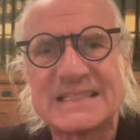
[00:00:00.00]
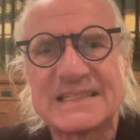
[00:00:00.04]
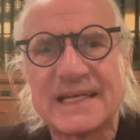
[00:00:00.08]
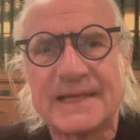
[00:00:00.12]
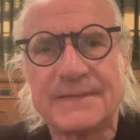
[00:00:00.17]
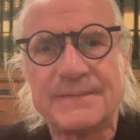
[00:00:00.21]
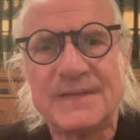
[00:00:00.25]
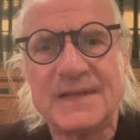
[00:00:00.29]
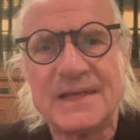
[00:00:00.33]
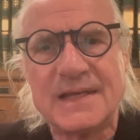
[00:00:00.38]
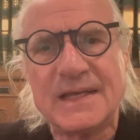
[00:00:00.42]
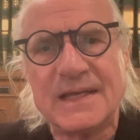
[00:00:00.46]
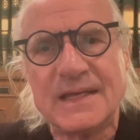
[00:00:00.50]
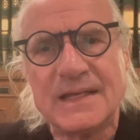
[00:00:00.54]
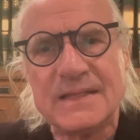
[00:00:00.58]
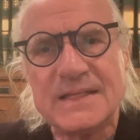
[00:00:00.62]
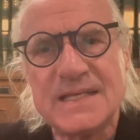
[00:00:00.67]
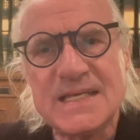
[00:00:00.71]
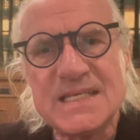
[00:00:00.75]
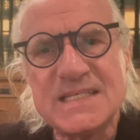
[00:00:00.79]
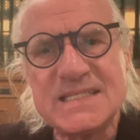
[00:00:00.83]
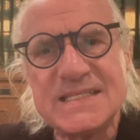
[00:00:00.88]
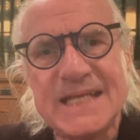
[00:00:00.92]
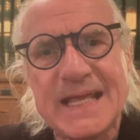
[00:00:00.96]
And
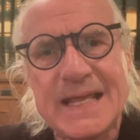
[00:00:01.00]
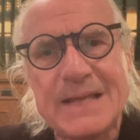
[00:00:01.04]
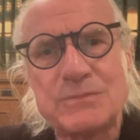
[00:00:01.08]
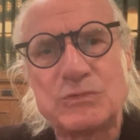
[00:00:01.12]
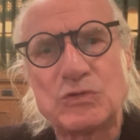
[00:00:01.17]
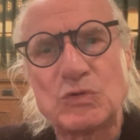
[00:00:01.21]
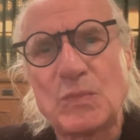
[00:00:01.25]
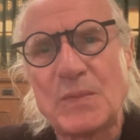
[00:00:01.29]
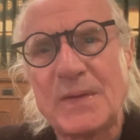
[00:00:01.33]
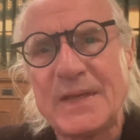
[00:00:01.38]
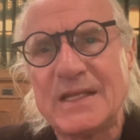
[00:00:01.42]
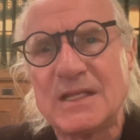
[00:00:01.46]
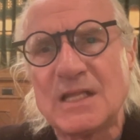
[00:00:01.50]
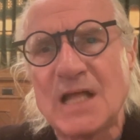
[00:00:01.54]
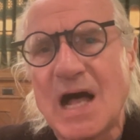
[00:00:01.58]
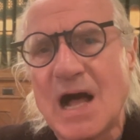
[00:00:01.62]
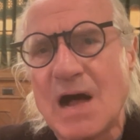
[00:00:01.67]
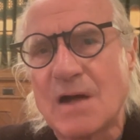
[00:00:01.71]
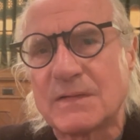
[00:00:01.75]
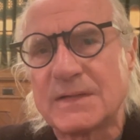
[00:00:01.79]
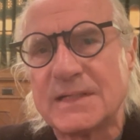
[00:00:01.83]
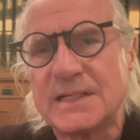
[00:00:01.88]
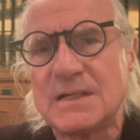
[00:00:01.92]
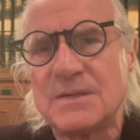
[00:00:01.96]
these names will be
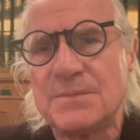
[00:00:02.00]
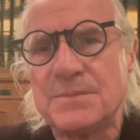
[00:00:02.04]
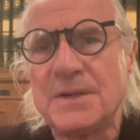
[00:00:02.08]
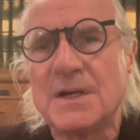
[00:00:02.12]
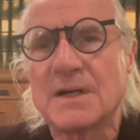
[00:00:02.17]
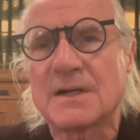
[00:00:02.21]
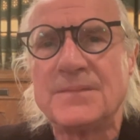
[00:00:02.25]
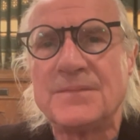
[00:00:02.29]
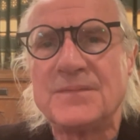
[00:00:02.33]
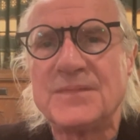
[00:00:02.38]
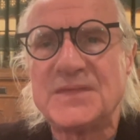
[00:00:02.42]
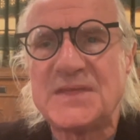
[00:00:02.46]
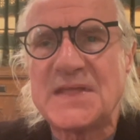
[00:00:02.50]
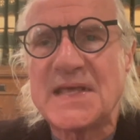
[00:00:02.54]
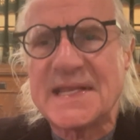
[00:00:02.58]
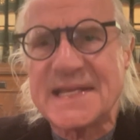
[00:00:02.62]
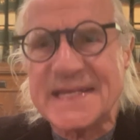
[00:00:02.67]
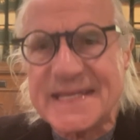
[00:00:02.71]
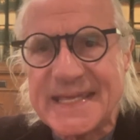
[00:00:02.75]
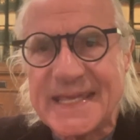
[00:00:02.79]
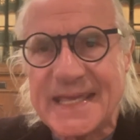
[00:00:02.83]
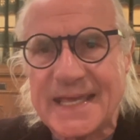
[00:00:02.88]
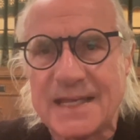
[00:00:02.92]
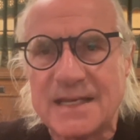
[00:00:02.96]
logged in a book
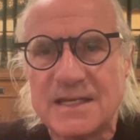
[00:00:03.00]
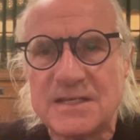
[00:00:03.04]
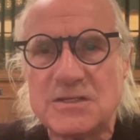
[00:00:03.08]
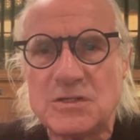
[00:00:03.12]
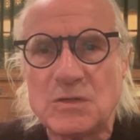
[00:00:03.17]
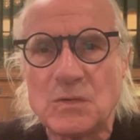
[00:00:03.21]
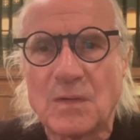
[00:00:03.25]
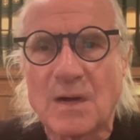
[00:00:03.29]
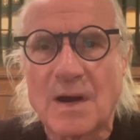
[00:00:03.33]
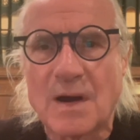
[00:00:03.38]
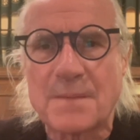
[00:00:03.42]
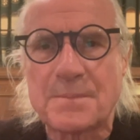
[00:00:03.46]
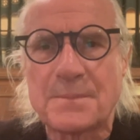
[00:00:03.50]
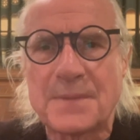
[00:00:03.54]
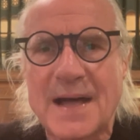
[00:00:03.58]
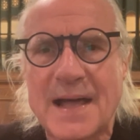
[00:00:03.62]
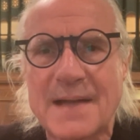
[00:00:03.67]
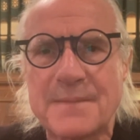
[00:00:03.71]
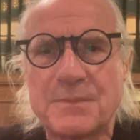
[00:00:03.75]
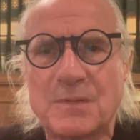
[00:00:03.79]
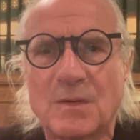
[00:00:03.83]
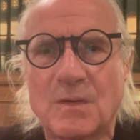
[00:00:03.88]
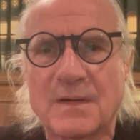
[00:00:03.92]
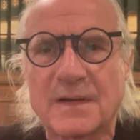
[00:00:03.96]
dedicated to our
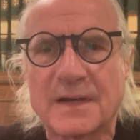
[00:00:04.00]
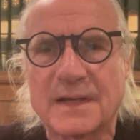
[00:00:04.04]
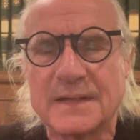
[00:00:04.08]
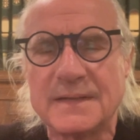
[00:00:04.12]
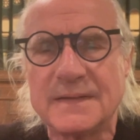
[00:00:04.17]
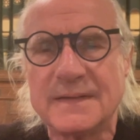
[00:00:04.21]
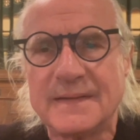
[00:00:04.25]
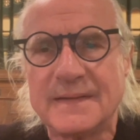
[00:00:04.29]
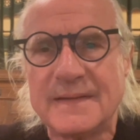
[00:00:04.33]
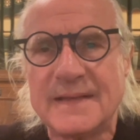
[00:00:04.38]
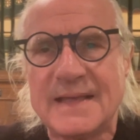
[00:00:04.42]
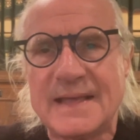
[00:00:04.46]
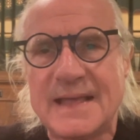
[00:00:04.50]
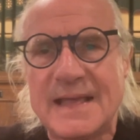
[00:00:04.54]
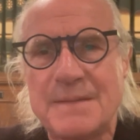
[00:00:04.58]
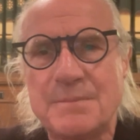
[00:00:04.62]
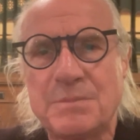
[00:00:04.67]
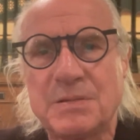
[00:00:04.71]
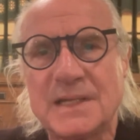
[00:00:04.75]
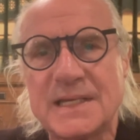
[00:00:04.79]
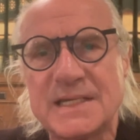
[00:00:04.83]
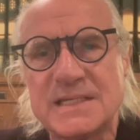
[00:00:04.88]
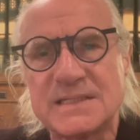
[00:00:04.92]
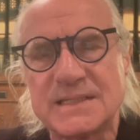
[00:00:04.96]
pipe organ and
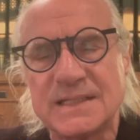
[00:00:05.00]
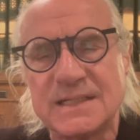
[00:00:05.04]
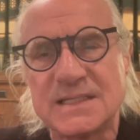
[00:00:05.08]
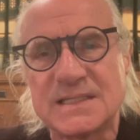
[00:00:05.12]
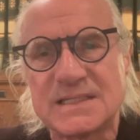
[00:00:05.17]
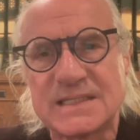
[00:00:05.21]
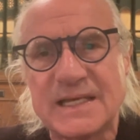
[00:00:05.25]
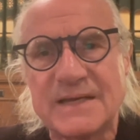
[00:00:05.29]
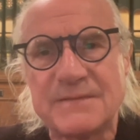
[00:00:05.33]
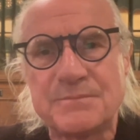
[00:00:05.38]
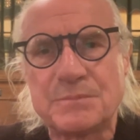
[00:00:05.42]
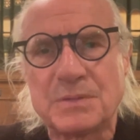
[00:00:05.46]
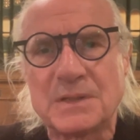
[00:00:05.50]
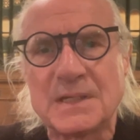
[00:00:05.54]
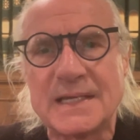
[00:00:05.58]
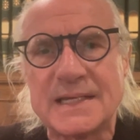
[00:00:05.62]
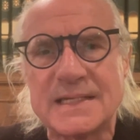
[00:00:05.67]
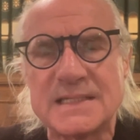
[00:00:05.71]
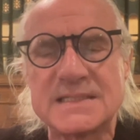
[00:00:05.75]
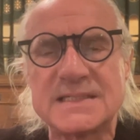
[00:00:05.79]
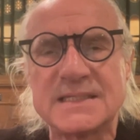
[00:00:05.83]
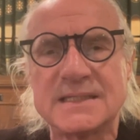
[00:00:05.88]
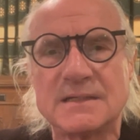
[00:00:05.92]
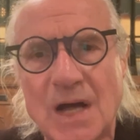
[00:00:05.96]
placed in a safe
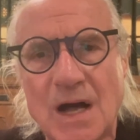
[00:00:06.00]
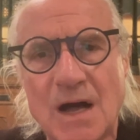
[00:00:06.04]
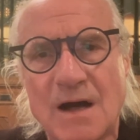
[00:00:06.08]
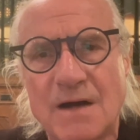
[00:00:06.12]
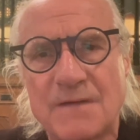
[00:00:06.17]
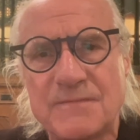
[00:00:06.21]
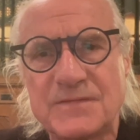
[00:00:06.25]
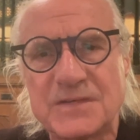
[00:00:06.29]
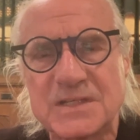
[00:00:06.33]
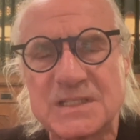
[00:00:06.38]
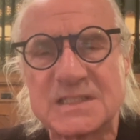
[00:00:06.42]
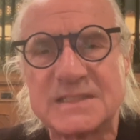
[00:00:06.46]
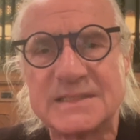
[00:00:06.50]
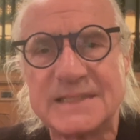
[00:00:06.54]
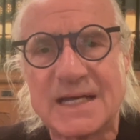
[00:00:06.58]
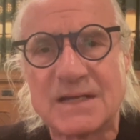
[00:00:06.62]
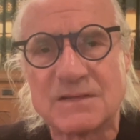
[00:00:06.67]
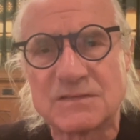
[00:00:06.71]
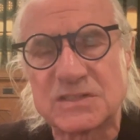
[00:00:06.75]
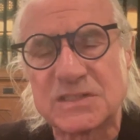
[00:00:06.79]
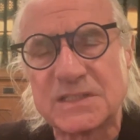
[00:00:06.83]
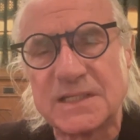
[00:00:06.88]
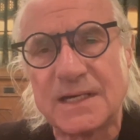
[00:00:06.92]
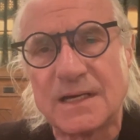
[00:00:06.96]
place in office
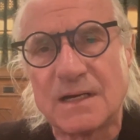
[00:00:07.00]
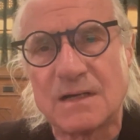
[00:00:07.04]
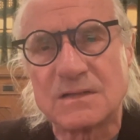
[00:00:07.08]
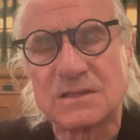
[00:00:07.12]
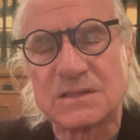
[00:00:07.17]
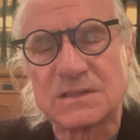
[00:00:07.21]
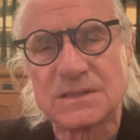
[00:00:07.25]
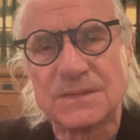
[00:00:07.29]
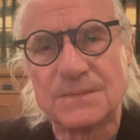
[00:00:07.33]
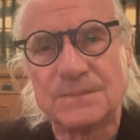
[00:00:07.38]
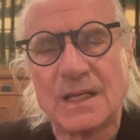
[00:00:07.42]
downstairs.